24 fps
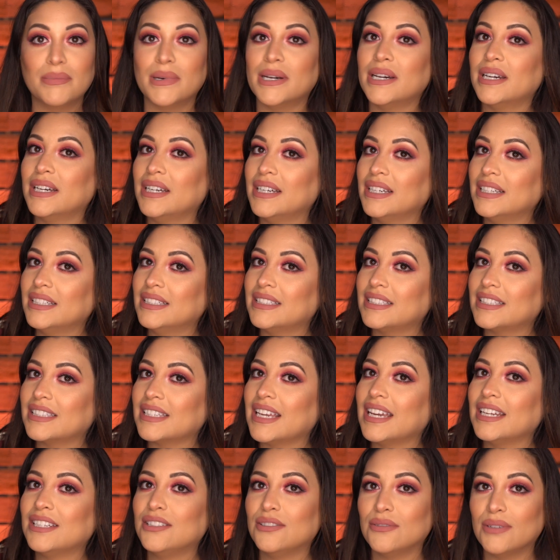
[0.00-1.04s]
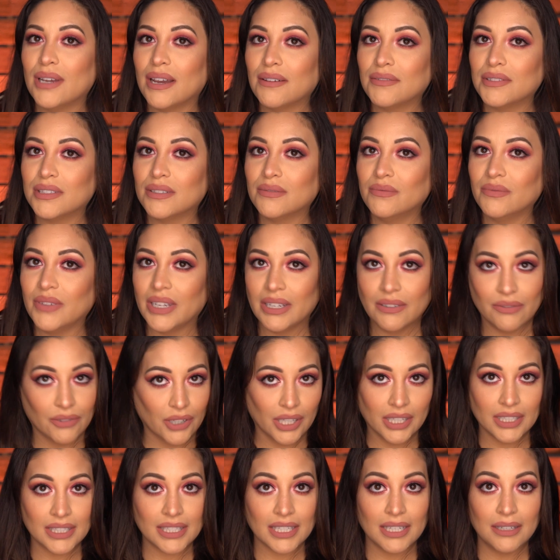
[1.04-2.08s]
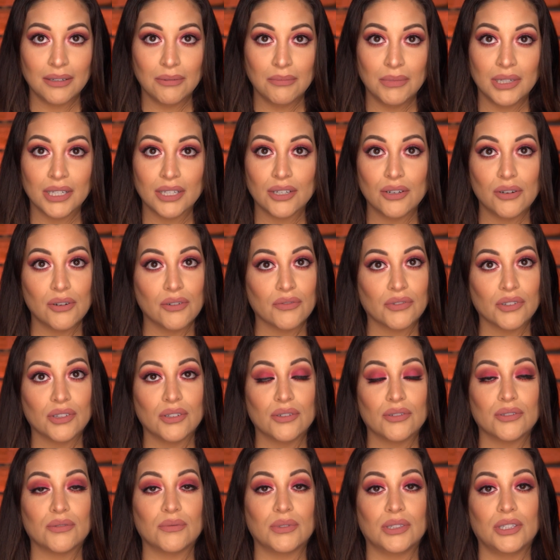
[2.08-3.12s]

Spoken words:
but I do have some favorites, and I'm going to go over those